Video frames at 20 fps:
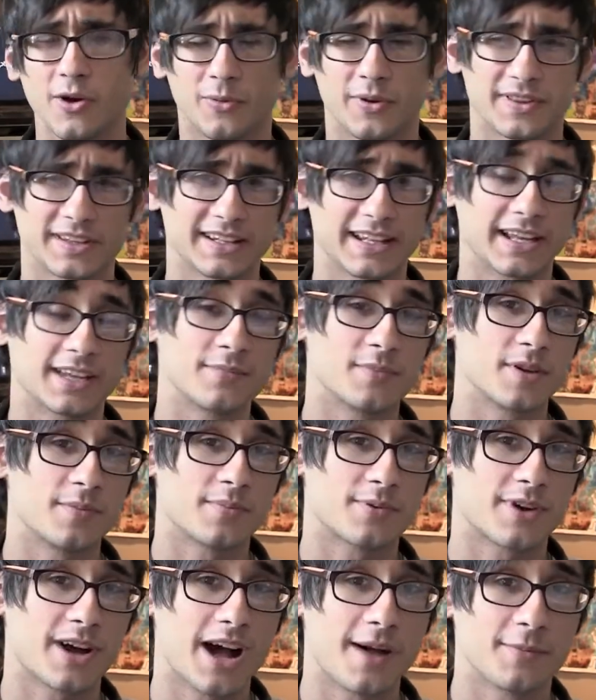One thing that can be a
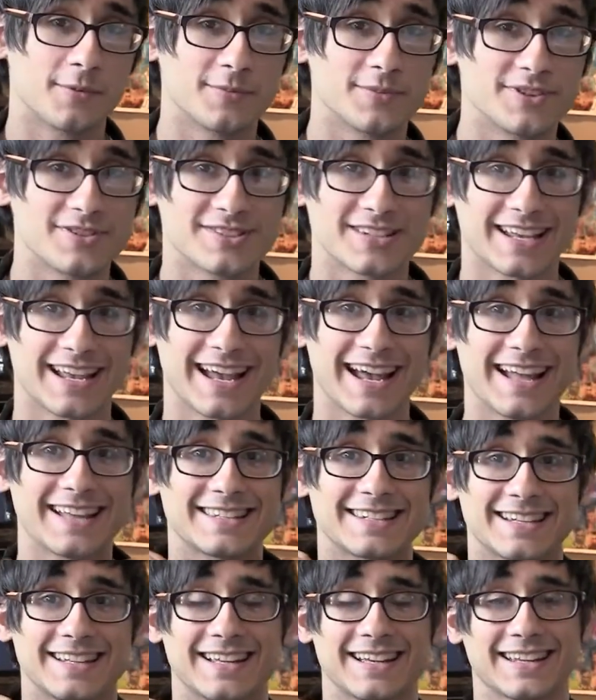problem when using a
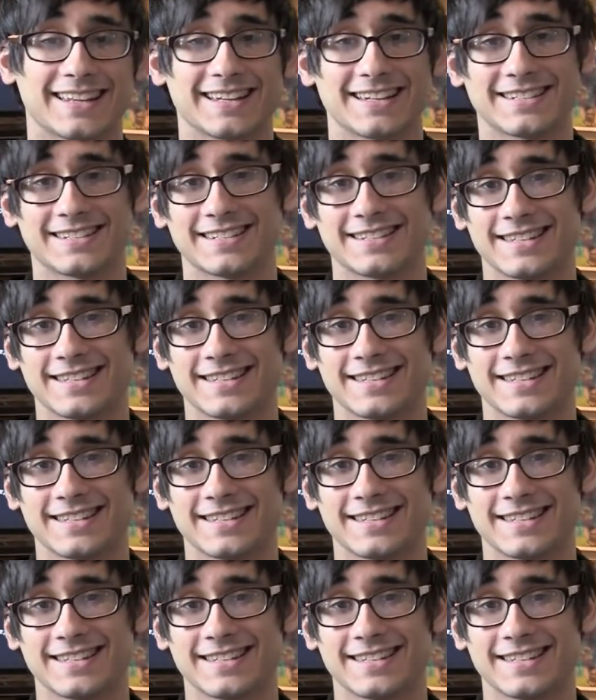headset like this